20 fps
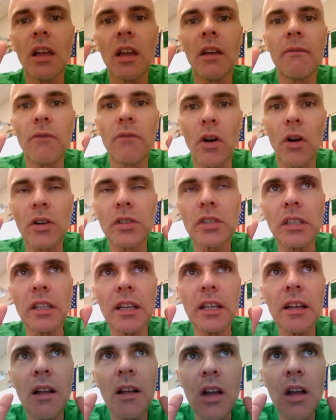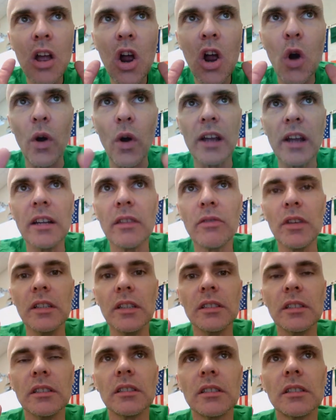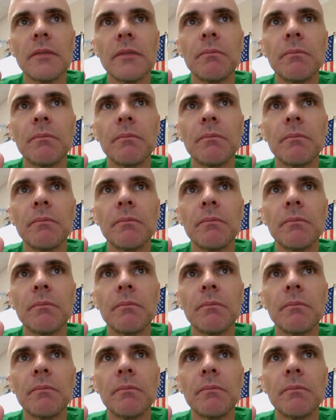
firstly, create a thesis.